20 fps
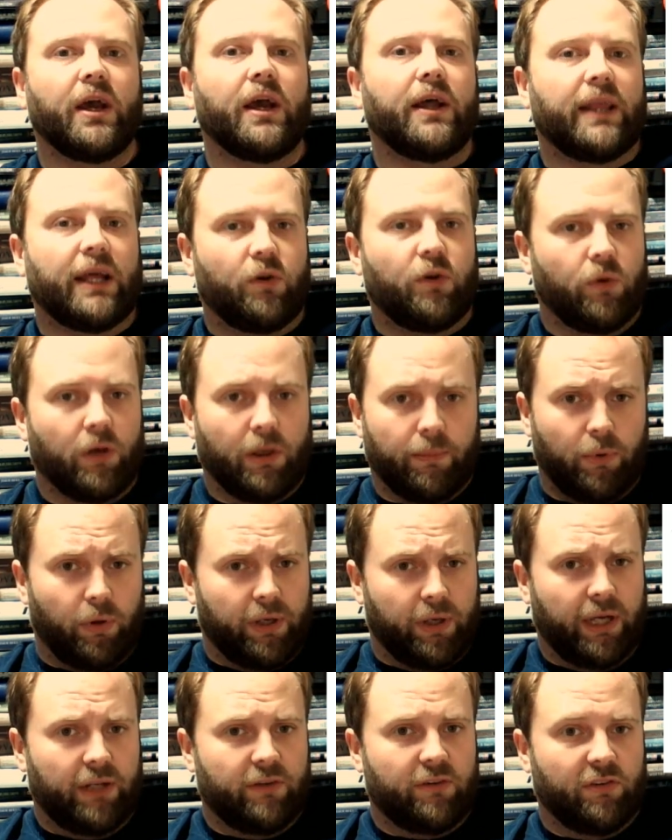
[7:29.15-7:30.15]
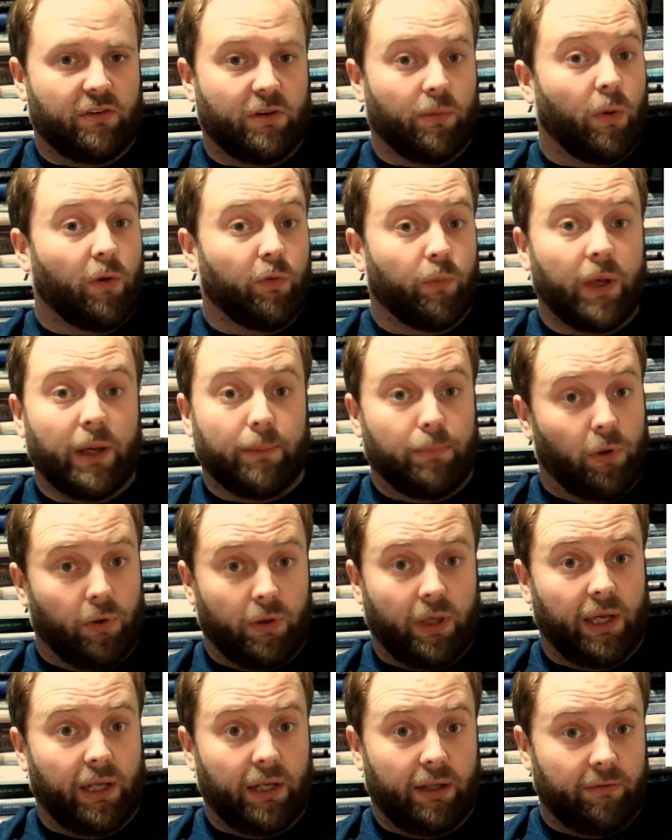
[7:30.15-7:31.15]
They're doing a blockade system of we are
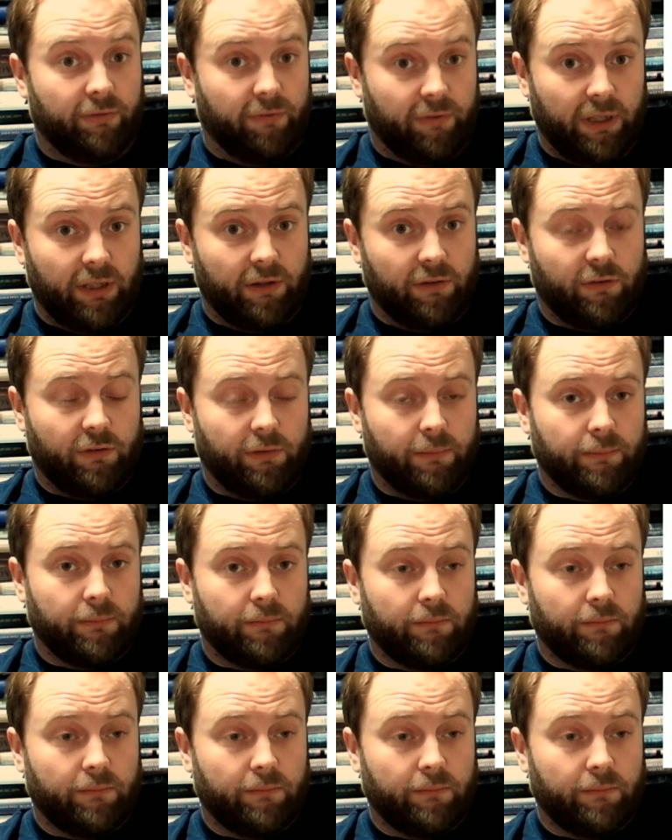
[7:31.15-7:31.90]
blockading fleets.